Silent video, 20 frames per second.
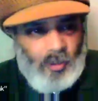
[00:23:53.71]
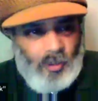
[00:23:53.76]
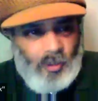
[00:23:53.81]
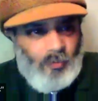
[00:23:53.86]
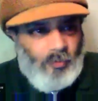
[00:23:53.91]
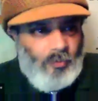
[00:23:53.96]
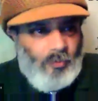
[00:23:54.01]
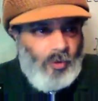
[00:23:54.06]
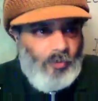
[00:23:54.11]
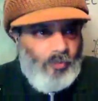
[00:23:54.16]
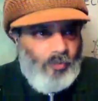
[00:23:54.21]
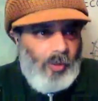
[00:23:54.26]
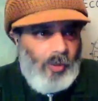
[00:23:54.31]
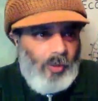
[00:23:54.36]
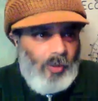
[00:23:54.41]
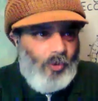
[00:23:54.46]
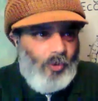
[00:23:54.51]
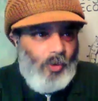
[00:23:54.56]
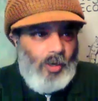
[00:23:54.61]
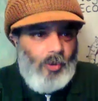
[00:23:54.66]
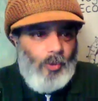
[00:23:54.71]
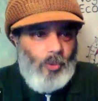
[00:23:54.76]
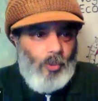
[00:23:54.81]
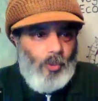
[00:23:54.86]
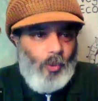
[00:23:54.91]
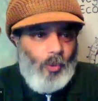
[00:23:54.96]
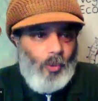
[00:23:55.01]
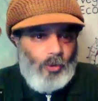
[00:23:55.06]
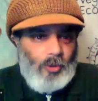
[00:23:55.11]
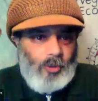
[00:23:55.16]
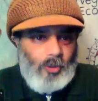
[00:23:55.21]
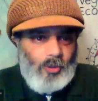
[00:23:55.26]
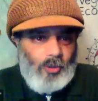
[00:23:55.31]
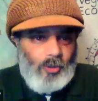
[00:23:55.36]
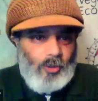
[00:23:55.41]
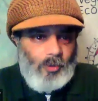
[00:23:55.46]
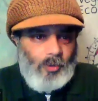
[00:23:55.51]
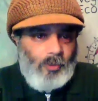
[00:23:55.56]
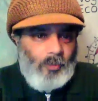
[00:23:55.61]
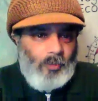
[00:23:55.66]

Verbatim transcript: if if people really want to.